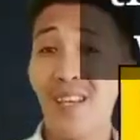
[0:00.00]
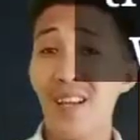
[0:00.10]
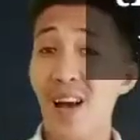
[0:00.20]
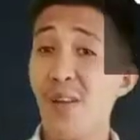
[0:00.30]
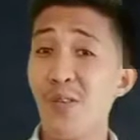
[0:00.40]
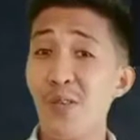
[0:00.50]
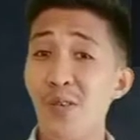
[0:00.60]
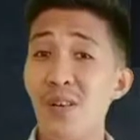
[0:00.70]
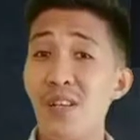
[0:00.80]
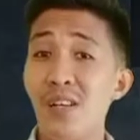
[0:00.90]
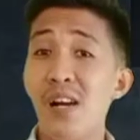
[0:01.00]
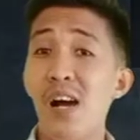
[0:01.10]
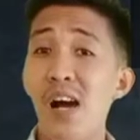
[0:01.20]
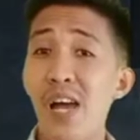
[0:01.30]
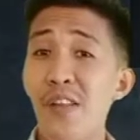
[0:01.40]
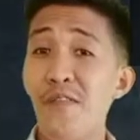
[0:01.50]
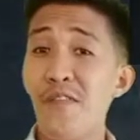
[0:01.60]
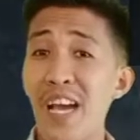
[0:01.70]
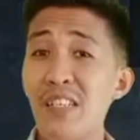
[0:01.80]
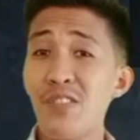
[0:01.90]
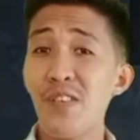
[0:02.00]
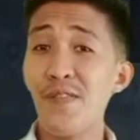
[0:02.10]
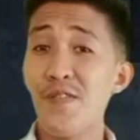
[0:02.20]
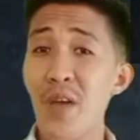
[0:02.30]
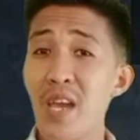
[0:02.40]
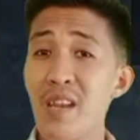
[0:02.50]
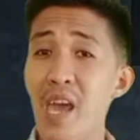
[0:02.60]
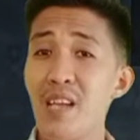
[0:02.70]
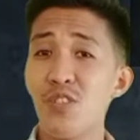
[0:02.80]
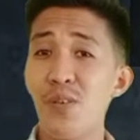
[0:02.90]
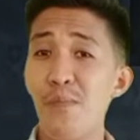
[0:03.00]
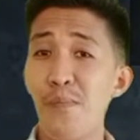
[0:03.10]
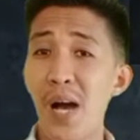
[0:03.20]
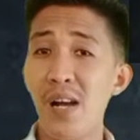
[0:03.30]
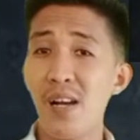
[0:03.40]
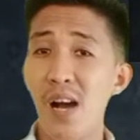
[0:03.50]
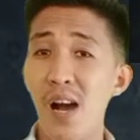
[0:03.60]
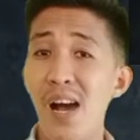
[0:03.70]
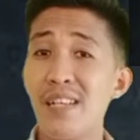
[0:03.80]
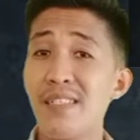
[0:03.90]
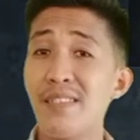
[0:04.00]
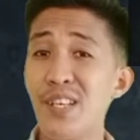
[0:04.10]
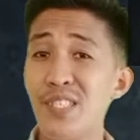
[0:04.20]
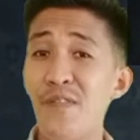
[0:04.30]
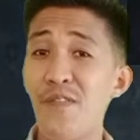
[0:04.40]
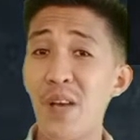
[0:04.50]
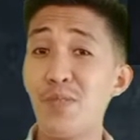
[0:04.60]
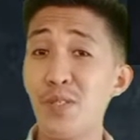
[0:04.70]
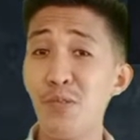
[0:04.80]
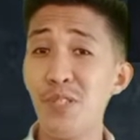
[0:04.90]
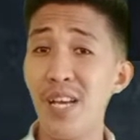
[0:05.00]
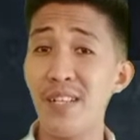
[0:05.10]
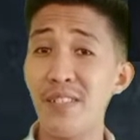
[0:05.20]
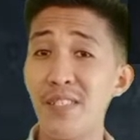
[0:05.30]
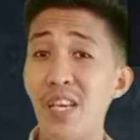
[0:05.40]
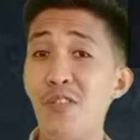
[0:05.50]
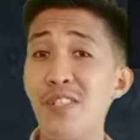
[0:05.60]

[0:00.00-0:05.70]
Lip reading: Tirado, an advisor of Grade 8 Champaca, has 65 students in her